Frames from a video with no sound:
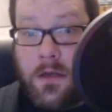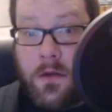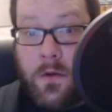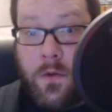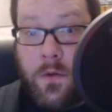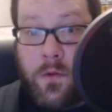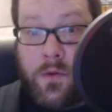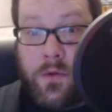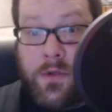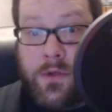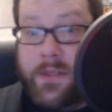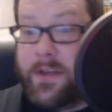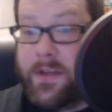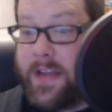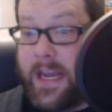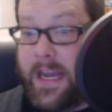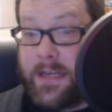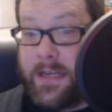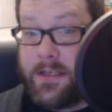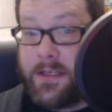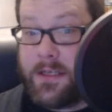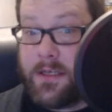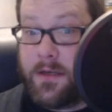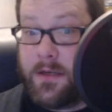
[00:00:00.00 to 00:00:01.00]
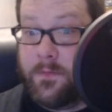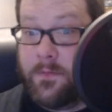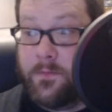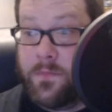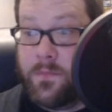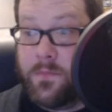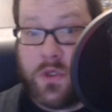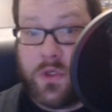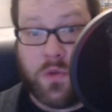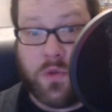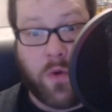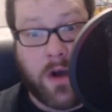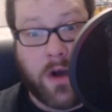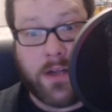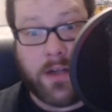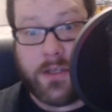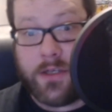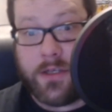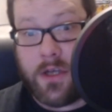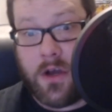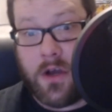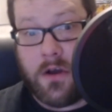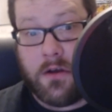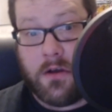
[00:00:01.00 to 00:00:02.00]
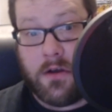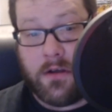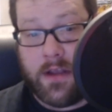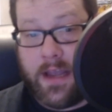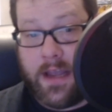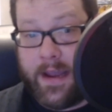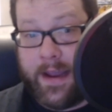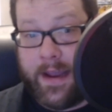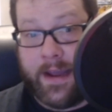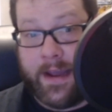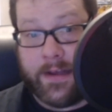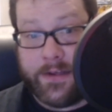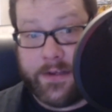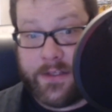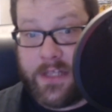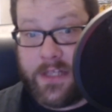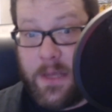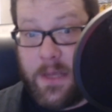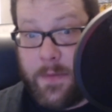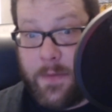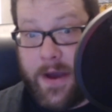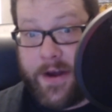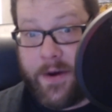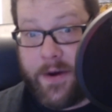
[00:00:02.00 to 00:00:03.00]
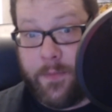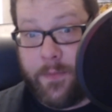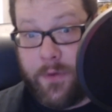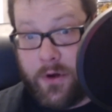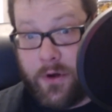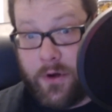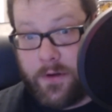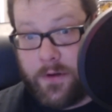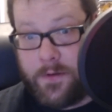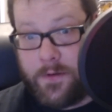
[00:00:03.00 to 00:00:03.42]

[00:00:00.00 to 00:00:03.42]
So yes, Swan Song is the better book.